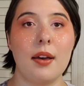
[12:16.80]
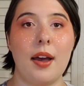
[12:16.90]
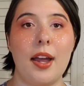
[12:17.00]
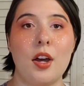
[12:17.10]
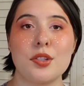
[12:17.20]

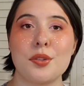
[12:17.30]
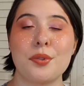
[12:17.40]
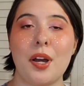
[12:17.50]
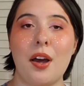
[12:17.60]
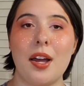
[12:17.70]
I also
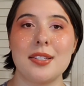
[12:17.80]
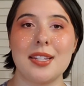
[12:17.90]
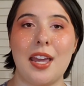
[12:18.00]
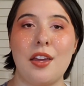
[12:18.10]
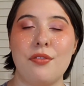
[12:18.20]
got
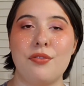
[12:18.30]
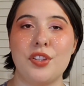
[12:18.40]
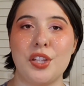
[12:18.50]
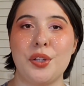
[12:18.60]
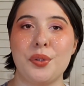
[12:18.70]
a
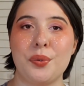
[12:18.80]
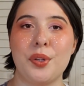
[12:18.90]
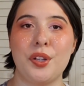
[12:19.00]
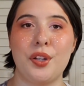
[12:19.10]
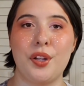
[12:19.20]

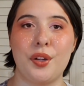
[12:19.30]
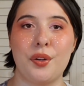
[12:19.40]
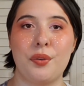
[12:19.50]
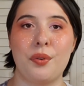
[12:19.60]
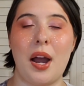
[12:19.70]
few
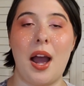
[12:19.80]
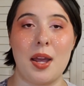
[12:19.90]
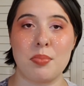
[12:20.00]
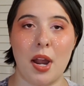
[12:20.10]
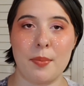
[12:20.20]
new
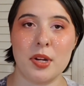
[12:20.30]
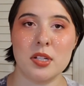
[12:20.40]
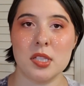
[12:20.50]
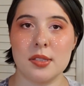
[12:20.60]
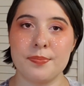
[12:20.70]
eye
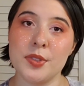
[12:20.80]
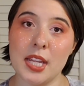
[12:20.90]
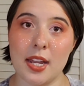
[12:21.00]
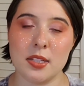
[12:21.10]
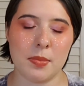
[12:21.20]
primers
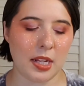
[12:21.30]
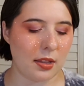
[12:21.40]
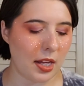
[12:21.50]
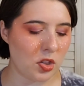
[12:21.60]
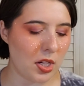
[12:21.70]
to add to my
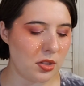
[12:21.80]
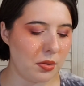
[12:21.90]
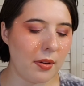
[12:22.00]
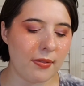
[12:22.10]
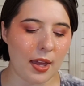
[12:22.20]
collection.
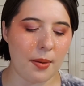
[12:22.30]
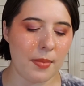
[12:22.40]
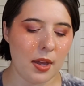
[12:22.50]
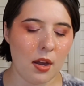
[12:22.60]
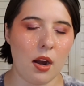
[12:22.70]
2 of
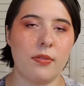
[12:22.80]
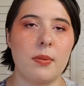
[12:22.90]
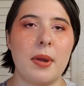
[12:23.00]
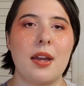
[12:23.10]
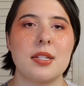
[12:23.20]
them are
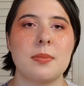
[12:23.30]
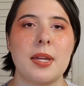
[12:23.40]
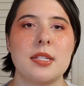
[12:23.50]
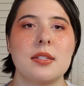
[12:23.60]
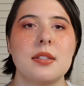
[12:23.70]
from my
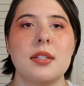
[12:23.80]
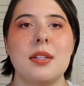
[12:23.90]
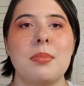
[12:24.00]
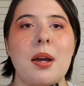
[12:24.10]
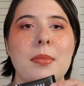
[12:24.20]
husband.
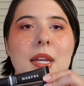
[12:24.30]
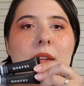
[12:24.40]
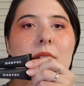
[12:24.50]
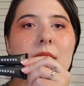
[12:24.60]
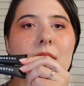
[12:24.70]
He bought
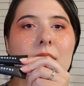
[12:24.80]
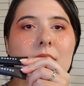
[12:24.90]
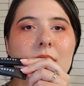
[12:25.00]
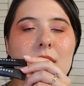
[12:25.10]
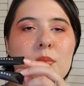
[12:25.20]
me
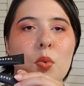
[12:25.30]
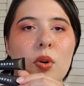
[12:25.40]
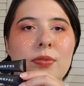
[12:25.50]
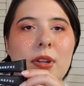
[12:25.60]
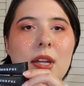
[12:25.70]
these
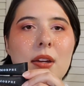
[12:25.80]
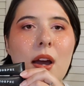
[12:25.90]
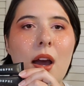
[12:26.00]
Morphe